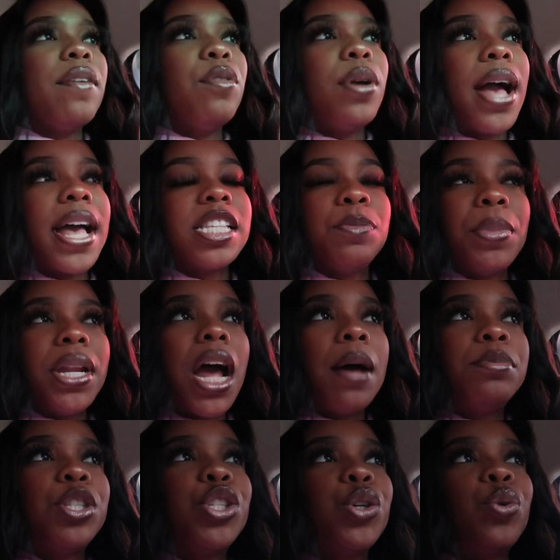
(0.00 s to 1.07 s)
have you guys been
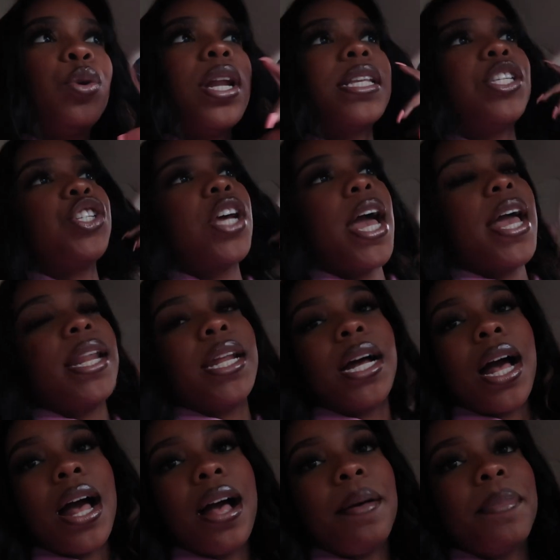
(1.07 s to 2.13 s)
up to? Let's chat in the
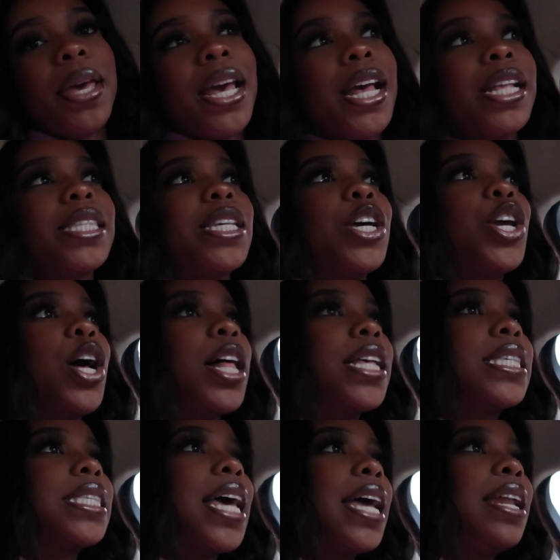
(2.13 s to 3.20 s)
comments. Are y'all
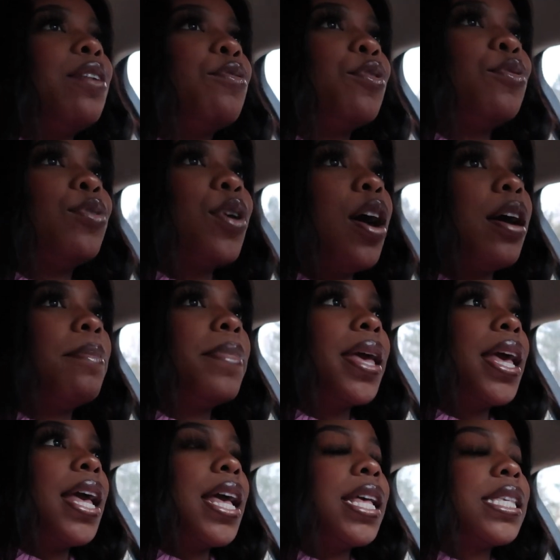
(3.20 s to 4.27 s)
excited for
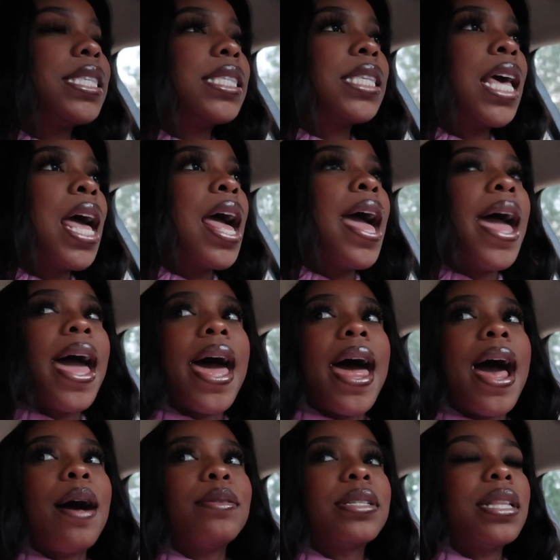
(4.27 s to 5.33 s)
Vlogmas?
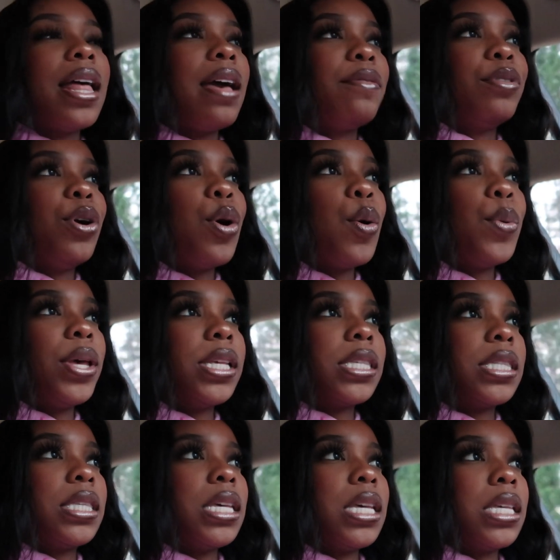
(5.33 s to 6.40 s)
How's life going,
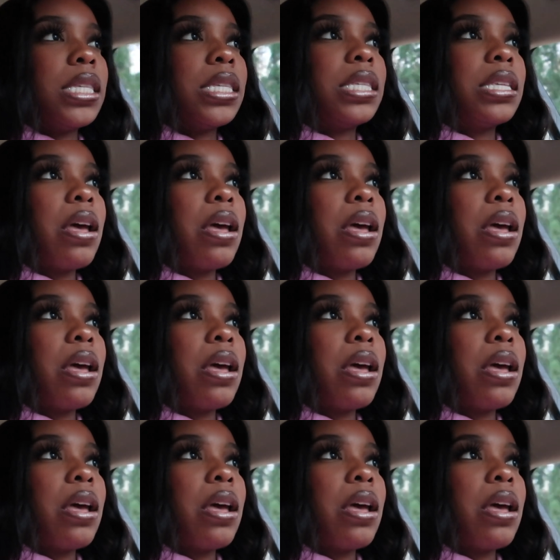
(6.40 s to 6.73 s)
sis?